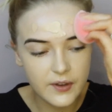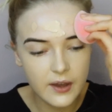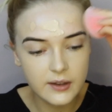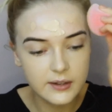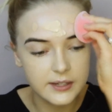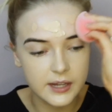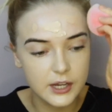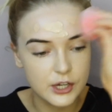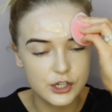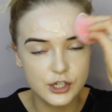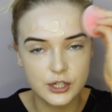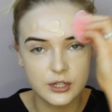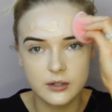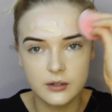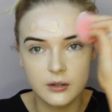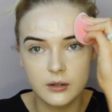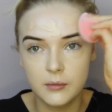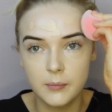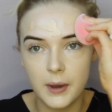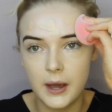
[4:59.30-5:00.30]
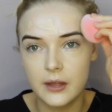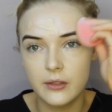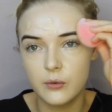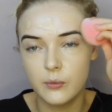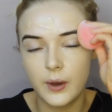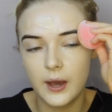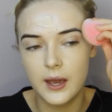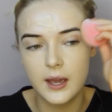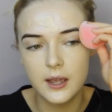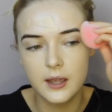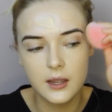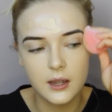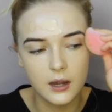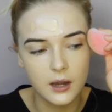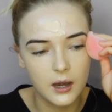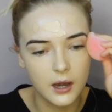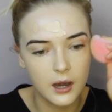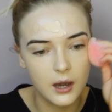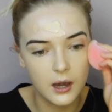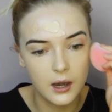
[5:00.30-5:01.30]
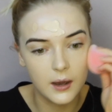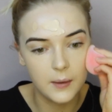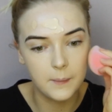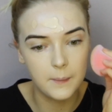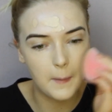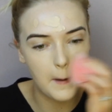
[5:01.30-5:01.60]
This foundation, by the way,